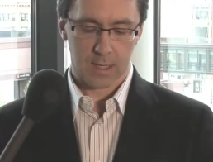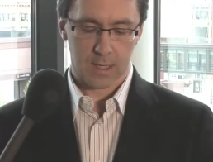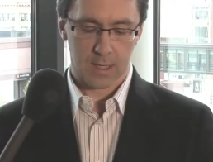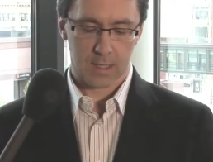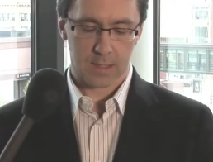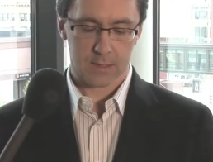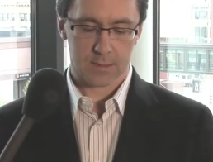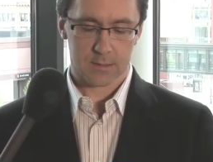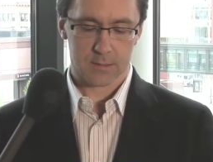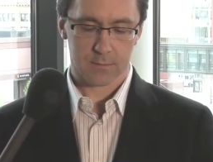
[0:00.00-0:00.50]

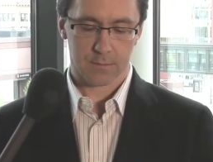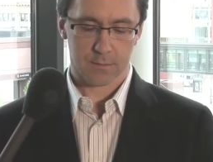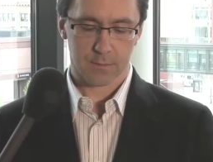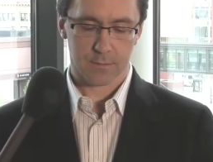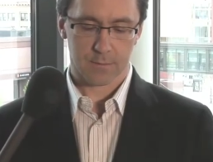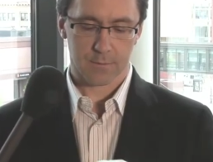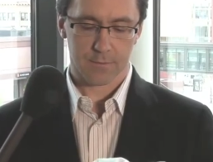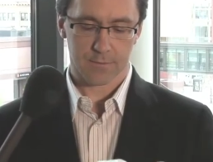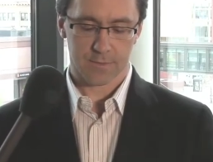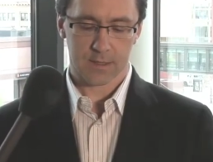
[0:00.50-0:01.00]
And it's
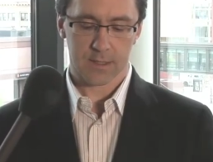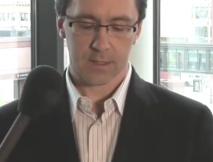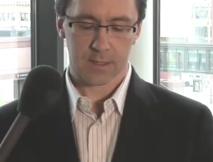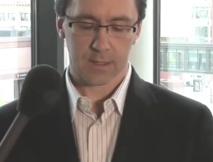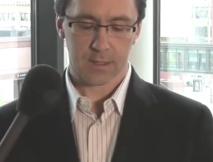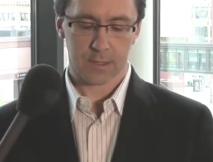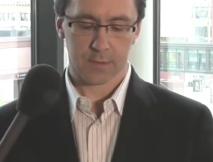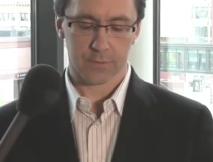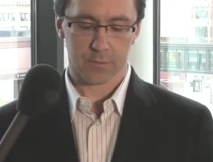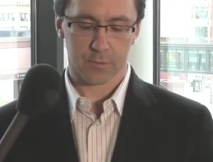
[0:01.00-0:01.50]

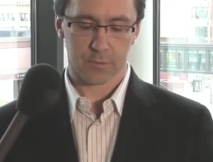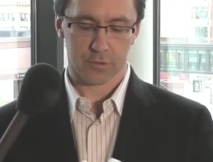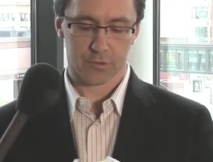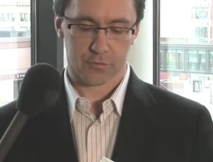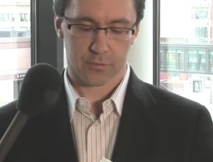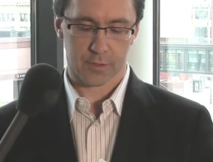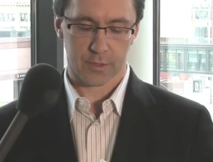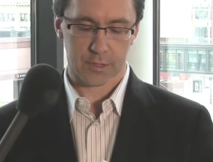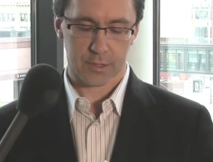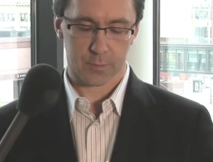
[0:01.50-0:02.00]
fine if you are
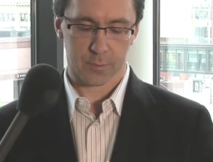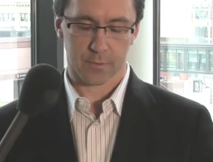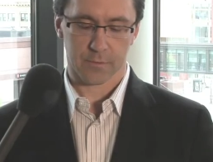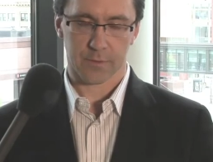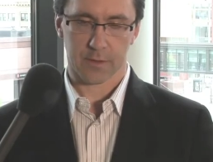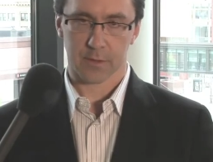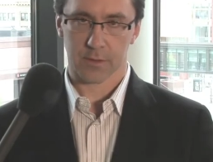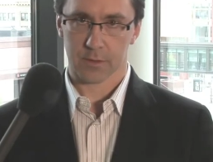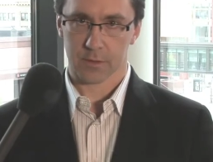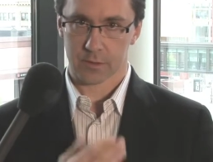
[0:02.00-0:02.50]
trying to
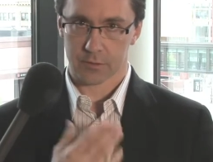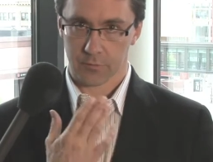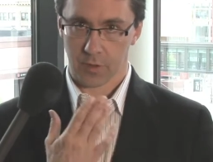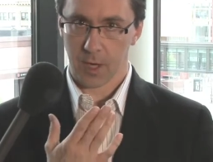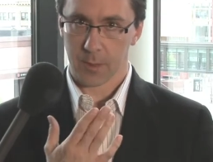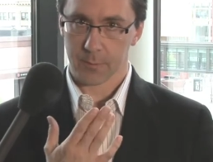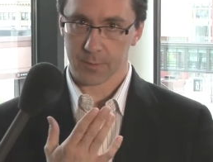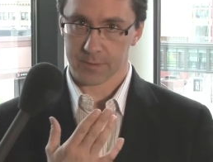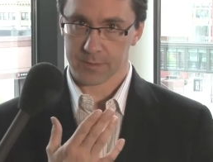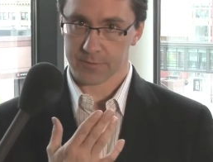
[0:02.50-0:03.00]
prevent
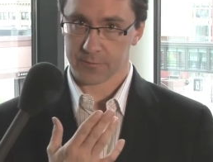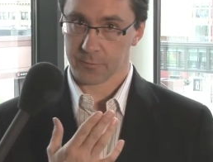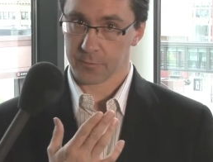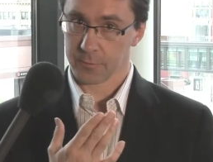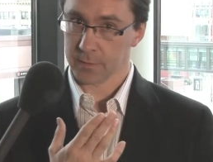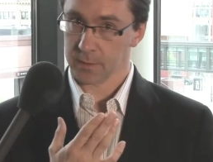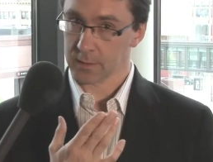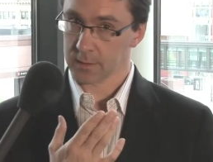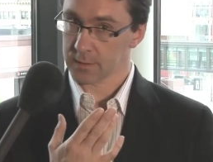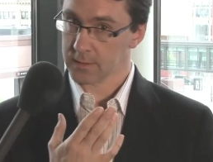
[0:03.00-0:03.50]
droplets from
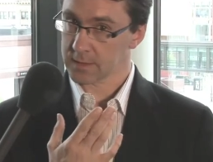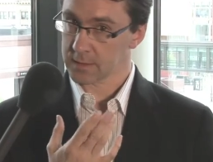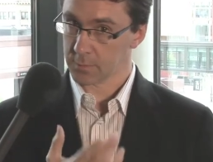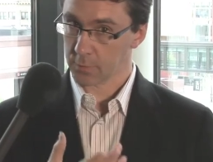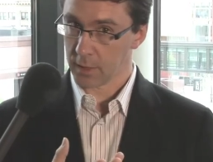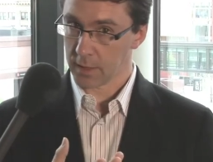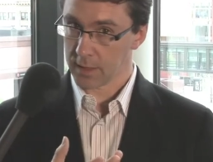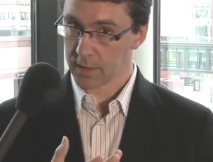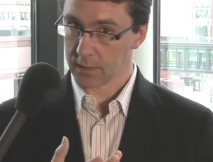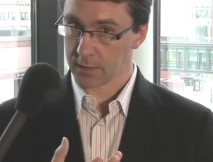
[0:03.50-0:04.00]
being
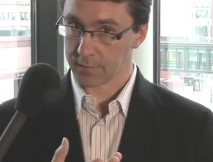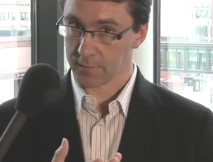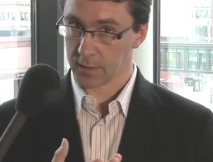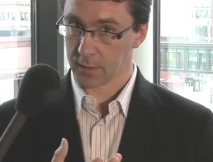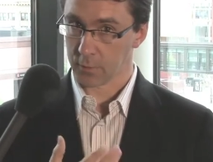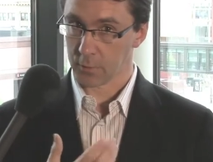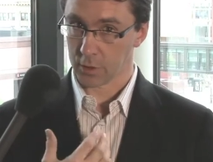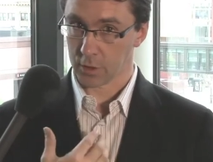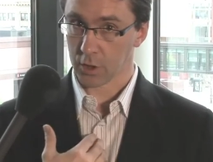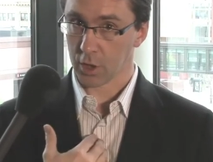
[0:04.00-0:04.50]
spread. If I
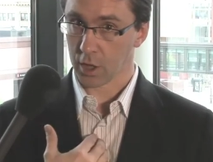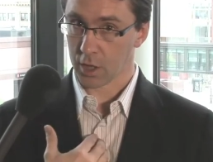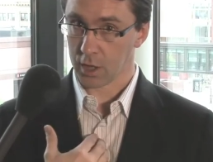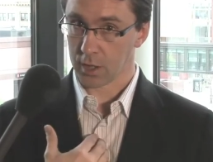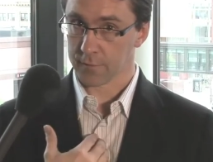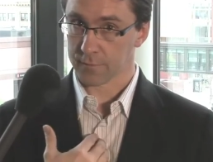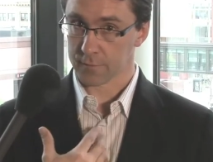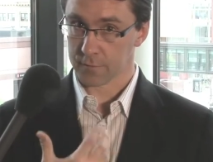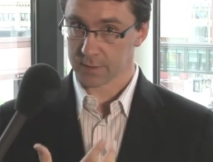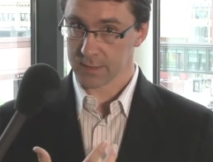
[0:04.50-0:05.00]
were to
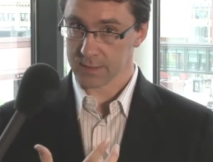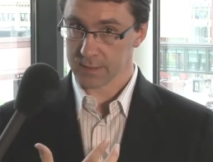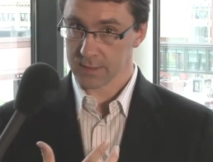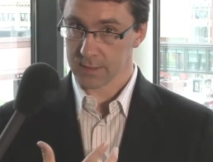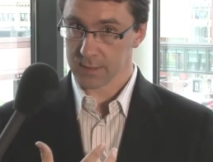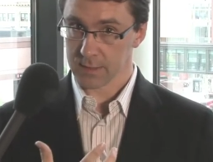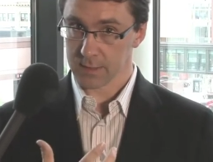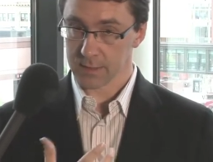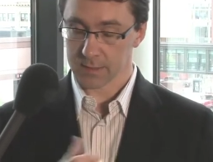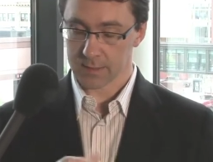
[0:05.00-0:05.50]
cough or
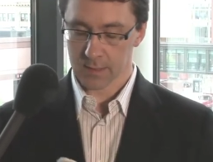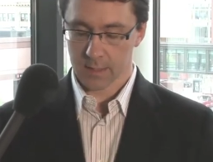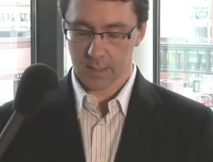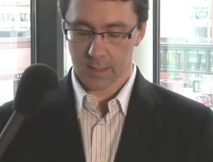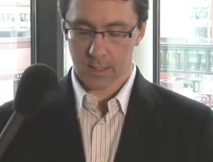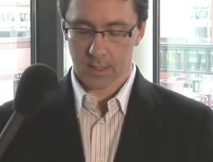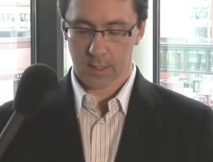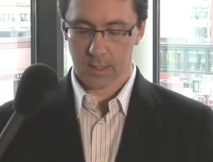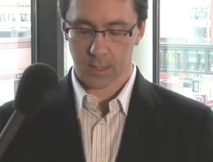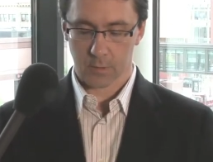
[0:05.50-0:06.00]
sneeze,
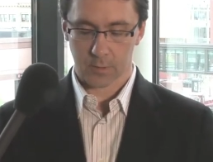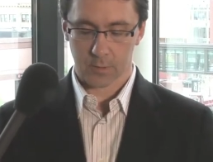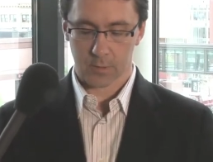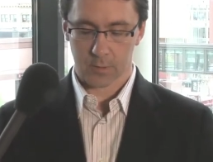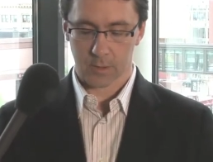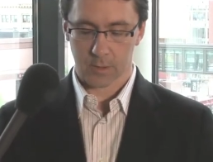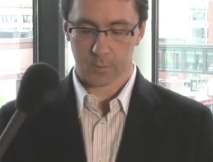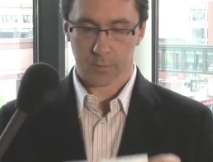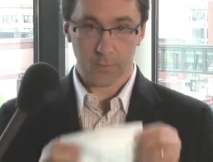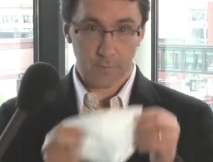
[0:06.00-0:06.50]
it
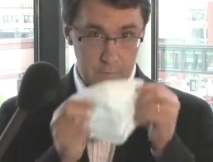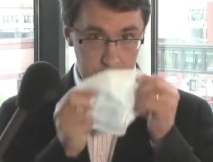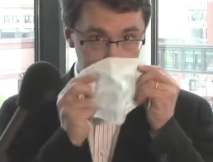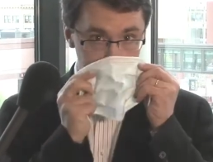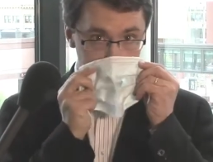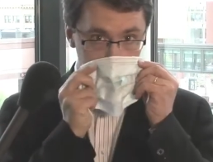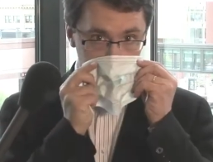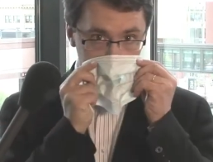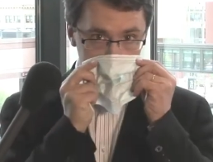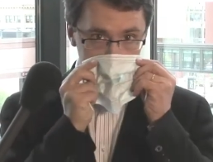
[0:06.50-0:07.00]
would uh,
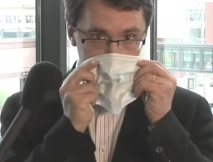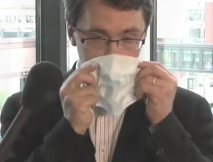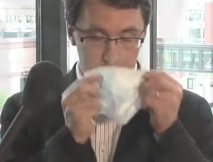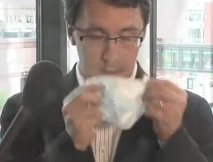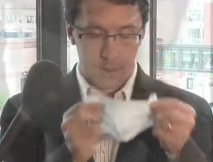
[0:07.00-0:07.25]
prevent that.